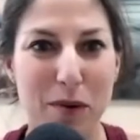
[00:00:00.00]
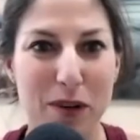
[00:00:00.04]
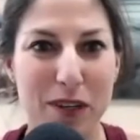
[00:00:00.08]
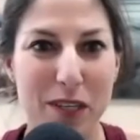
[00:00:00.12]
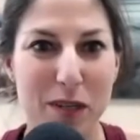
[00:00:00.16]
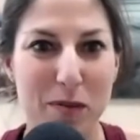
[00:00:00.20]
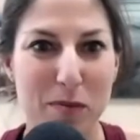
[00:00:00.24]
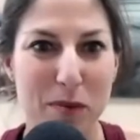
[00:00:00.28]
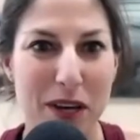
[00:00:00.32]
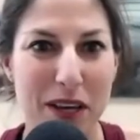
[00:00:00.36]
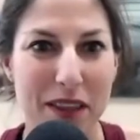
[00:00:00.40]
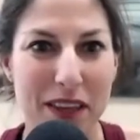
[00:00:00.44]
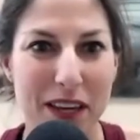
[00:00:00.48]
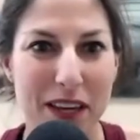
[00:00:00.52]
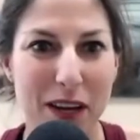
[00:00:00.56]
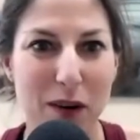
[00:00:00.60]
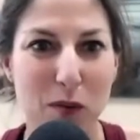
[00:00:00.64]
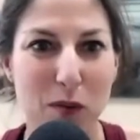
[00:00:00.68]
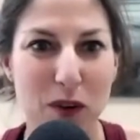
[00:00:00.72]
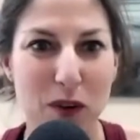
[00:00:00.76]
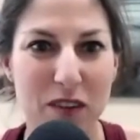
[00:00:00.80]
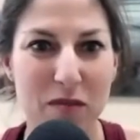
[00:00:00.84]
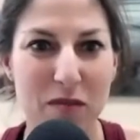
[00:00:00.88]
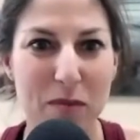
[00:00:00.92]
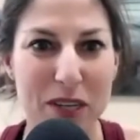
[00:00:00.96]
Smith, and
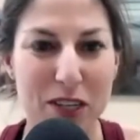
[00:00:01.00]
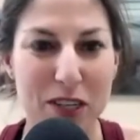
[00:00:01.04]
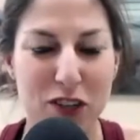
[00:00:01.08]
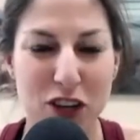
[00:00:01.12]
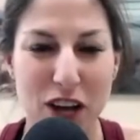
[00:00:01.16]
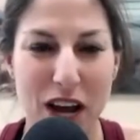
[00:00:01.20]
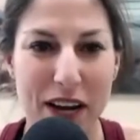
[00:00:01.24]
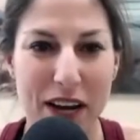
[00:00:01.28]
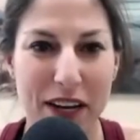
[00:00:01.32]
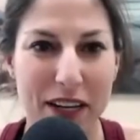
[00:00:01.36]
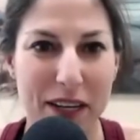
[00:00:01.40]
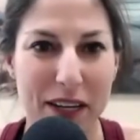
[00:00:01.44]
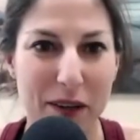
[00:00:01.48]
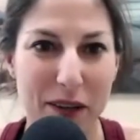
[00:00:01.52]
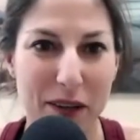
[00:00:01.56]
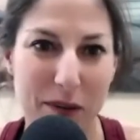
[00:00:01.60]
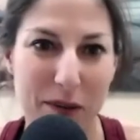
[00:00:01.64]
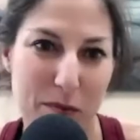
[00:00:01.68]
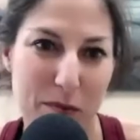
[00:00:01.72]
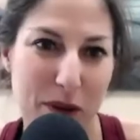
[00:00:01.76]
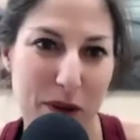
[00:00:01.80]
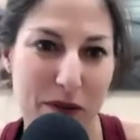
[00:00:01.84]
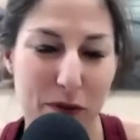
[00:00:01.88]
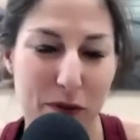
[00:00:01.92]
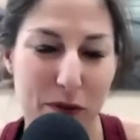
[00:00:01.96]
we've been chatting
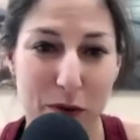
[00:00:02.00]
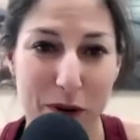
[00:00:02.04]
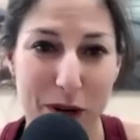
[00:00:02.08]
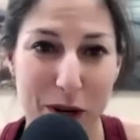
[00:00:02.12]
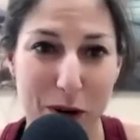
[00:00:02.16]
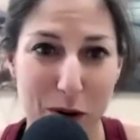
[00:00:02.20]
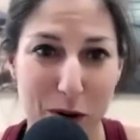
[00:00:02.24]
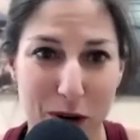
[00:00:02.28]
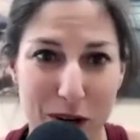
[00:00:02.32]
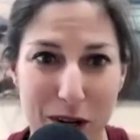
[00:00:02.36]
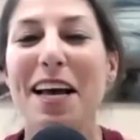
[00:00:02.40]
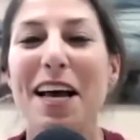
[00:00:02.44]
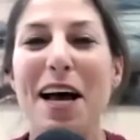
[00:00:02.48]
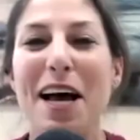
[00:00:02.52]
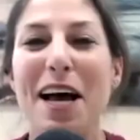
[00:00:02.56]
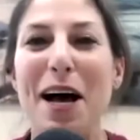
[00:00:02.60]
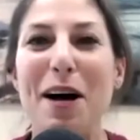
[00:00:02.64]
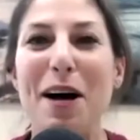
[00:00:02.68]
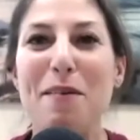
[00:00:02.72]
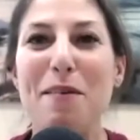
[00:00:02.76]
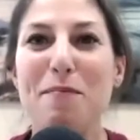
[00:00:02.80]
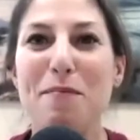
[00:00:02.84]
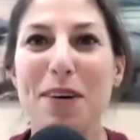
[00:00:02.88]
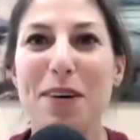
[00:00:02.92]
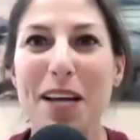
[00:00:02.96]
before recording,
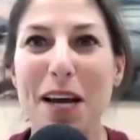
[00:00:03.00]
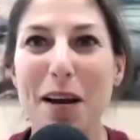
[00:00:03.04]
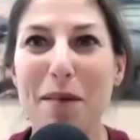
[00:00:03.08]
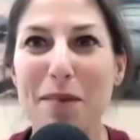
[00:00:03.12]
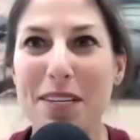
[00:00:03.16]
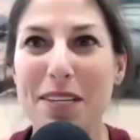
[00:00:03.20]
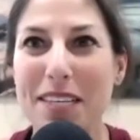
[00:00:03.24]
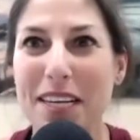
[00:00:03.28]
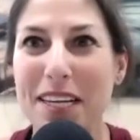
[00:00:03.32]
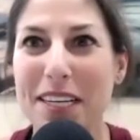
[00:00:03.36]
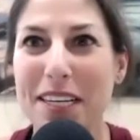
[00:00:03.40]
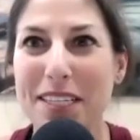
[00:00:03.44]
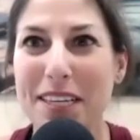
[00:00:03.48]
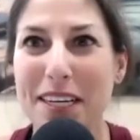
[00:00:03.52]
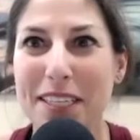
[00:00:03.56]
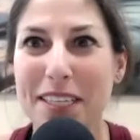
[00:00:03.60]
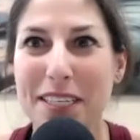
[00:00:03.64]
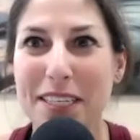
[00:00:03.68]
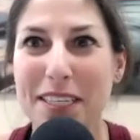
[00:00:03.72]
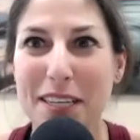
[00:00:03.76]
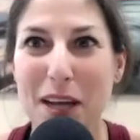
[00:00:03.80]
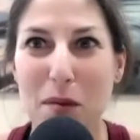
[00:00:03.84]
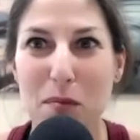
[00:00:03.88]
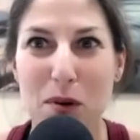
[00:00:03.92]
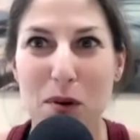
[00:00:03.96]
um, but I'm excited to talk to
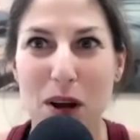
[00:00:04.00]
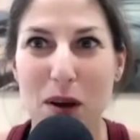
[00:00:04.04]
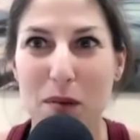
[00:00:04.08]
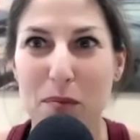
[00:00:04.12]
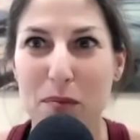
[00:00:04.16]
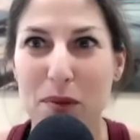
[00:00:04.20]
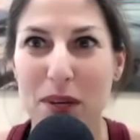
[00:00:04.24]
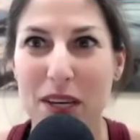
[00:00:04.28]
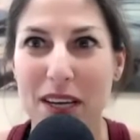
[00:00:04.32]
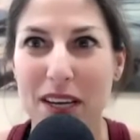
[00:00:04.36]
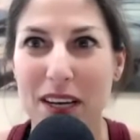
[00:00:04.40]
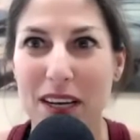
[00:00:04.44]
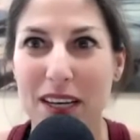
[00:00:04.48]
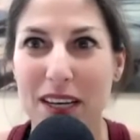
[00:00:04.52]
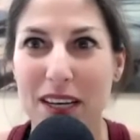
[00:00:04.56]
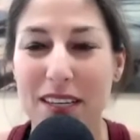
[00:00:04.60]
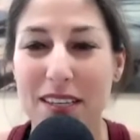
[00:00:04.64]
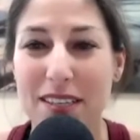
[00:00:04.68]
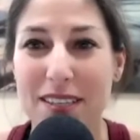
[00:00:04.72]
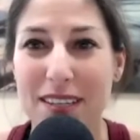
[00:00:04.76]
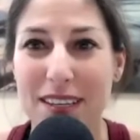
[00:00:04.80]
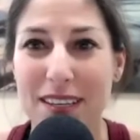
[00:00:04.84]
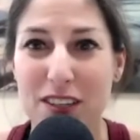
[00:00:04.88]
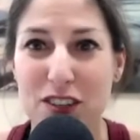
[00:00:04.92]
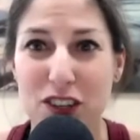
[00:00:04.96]
Deborah
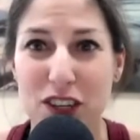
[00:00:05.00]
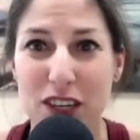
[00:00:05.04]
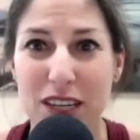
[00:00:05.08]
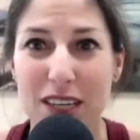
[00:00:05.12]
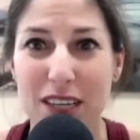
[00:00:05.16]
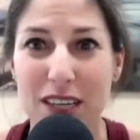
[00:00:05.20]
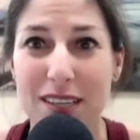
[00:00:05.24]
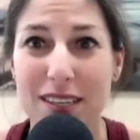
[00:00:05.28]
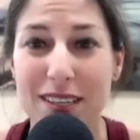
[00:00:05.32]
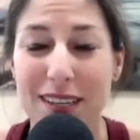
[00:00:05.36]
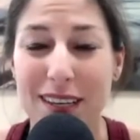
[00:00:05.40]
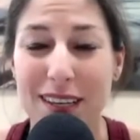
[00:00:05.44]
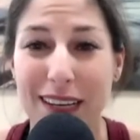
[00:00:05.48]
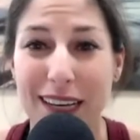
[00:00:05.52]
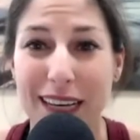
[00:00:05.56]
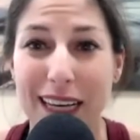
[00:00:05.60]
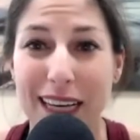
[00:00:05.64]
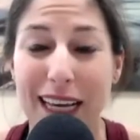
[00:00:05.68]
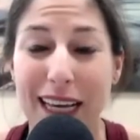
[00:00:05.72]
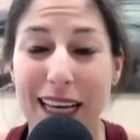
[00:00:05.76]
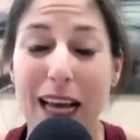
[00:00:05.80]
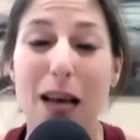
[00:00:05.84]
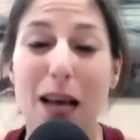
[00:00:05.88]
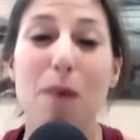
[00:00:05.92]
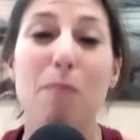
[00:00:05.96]
because she's
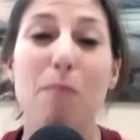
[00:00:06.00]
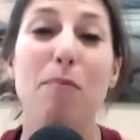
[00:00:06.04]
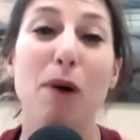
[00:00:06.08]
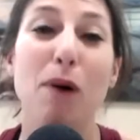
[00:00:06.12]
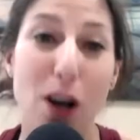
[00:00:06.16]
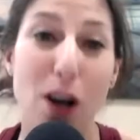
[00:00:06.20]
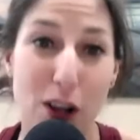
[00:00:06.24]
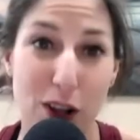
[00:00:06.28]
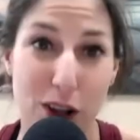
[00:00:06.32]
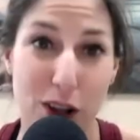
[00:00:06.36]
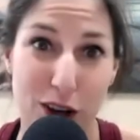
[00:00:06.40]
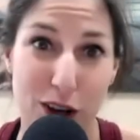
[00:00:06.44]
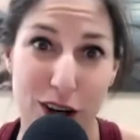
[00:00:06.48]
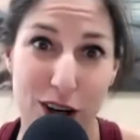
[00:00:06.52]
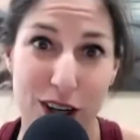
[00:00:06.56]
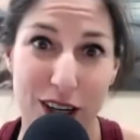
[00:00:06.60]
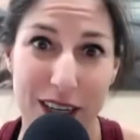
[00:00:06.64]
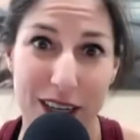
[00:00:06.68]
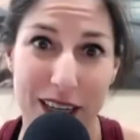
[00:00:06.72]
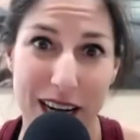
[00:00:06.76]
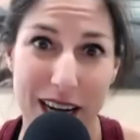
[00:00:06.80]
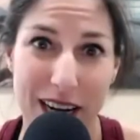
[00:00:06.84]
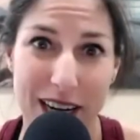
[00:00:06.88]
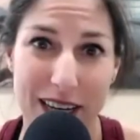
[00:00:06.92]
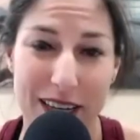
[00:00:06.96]
a baller.
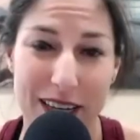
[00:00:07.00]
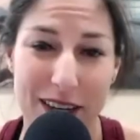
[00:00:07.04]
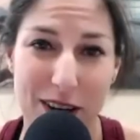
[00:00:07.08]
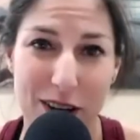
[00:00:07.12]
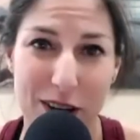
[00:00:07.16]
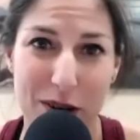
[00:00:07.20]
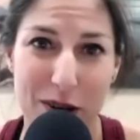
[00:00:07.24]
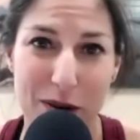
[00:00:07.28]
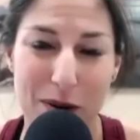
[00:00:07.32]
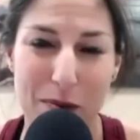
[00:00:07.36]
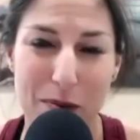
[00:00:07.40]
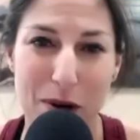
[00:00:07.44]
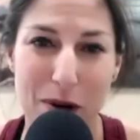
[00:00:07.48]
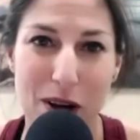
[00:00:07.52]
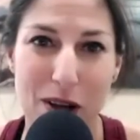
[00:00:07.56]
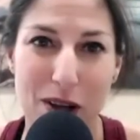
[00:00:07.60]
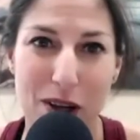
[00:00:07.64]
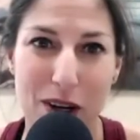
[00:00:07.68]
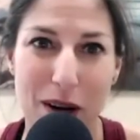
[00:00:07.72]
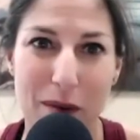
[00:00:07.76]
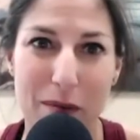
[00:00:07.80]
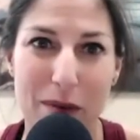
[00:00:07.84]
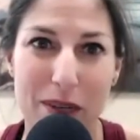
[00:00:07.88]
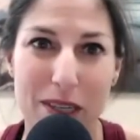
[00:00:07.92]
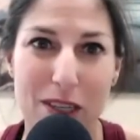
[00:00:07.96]
Can I call you a baller?
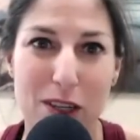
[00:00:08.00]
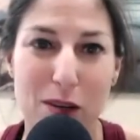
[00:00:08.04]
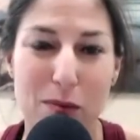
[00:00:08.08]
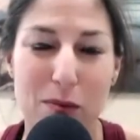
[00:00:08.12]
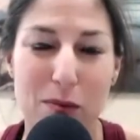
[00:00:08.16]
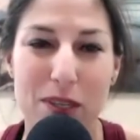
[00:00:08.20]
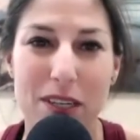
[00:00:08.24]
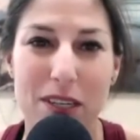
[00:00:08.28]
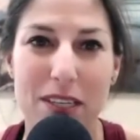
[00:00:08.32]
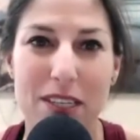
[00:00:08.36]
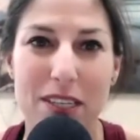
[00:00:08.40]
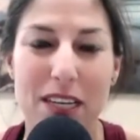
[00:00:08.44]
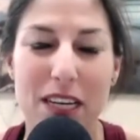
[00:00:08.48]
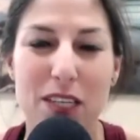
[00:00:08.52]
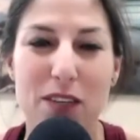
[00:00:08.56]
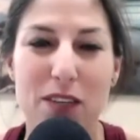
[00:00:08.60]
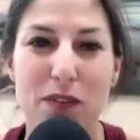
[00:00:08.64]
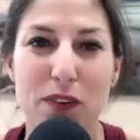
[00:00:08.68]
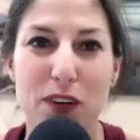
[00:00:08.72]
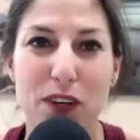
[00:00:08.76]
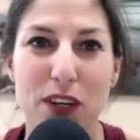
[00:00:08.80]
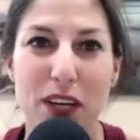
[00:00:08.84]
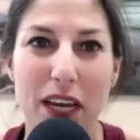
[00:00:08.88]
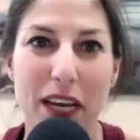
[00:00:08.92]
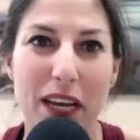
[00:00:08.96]
I mean, super
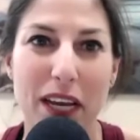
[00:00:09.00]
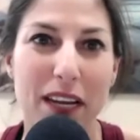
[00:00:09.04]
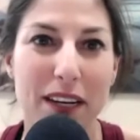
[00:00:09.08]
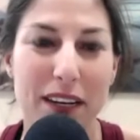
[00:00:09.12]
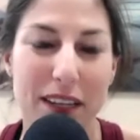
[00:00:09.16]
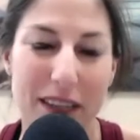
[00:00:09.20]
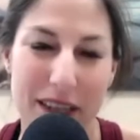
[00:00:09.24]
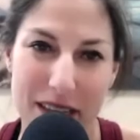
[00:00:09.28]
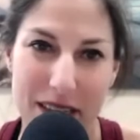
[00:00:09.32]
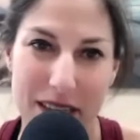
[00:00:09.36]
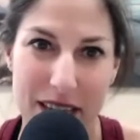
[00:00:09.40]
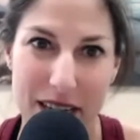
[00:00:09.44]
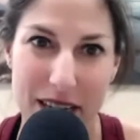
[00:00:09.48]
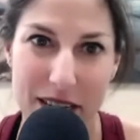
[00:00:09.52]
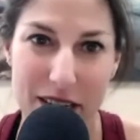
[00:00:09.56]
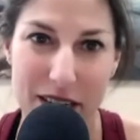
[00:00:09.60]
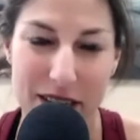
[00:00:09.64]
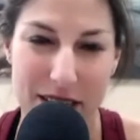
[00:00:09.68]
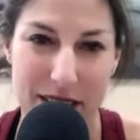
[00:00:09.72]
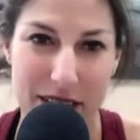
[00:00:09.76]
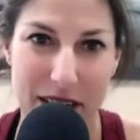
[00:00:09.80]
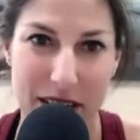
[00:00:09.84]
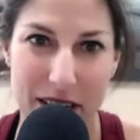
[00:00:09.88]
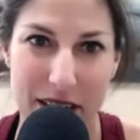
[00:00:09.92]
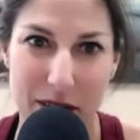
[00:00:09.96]
successful and thinks
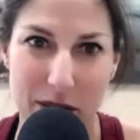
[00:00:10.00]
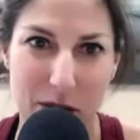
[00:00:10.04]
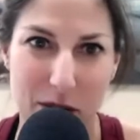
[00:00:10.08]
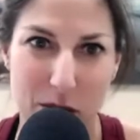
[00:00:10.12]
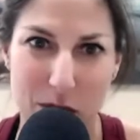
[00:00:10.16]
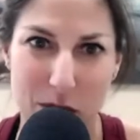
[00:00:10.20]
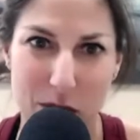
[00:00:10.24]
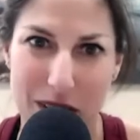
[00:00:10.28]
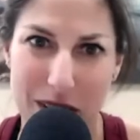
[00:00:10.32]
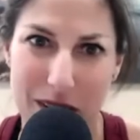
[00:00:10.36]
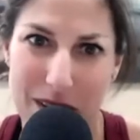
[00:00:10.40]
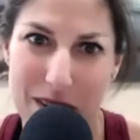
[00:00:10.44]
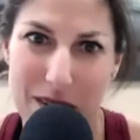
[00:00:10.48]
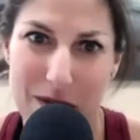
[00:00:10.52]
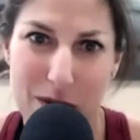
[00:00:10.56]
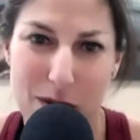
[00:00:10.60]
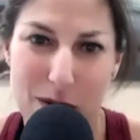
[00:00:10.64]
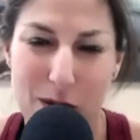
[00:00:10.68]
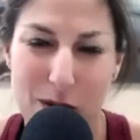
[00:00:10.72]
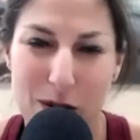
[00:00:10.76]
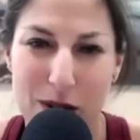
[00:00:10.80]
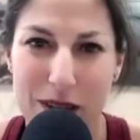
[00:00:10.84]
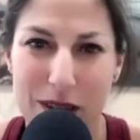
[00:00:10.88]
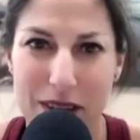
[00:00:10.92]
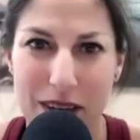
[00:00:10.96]
like, what? Of
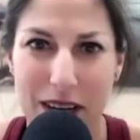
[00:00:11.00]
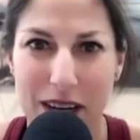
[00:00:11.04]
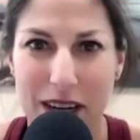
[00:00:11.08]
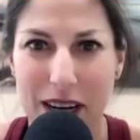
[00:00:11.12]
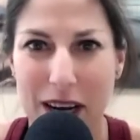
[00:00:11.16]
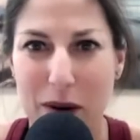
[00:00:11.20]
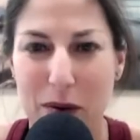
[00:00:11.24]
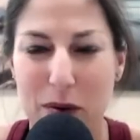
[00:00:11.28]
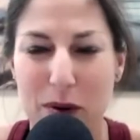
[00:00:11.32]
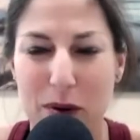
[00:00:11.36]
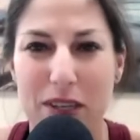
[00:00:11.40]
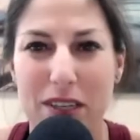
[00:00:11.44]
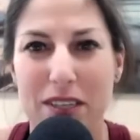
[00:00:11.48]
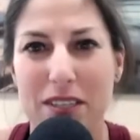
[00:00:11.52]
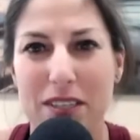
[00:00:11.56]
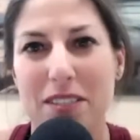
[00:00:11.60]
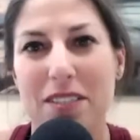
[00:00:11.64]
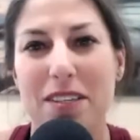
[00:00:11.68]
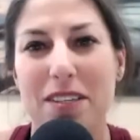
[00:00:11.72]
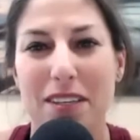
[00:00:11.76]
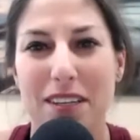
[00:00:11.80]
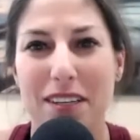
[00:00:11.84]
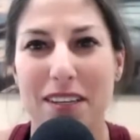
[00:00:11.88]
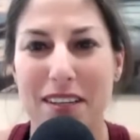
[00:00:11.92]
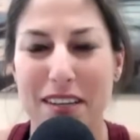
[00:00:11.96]
course, like I would
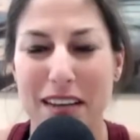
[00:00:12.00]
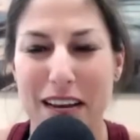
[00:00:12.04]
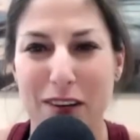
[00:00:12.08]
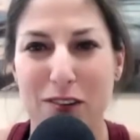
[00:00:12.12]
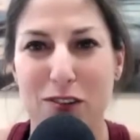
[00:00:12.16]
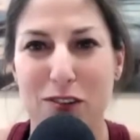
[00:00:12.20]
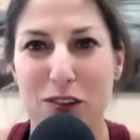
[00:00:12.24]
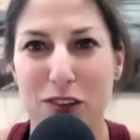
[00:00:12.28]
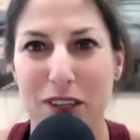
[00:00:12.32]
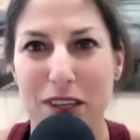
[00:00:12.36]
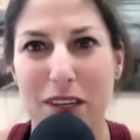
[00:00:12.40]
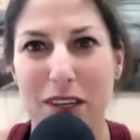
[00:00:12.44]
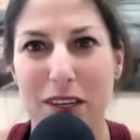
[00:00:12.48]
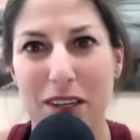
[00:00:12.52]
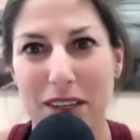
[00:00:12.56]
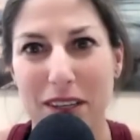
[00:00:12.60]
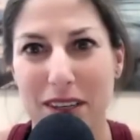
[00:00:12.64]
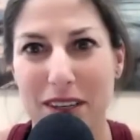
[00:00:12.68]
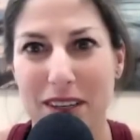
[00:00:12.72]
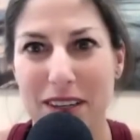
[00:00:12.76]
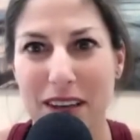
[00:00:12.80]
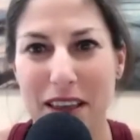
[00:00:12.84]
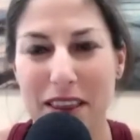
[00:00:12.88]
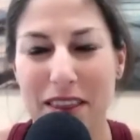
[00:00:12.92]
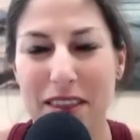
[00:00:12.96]
just naturally
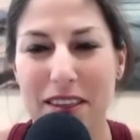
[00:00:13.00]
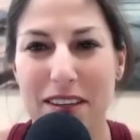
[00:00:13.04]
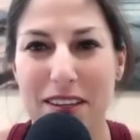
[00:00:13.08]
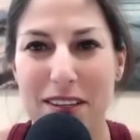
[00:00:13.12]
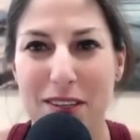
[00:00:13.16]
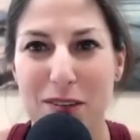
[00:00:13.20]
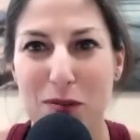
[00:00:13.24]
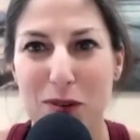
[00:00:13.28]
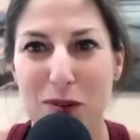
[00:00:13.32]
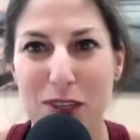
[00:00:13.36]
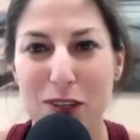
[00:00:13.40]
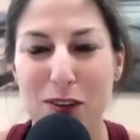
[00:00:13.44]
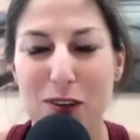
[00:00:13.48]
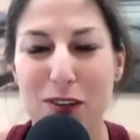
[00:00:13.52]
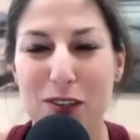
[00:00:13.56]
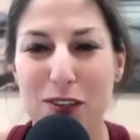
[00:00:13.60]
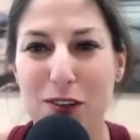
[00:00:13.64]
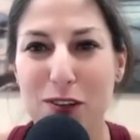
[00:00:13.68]
get these results or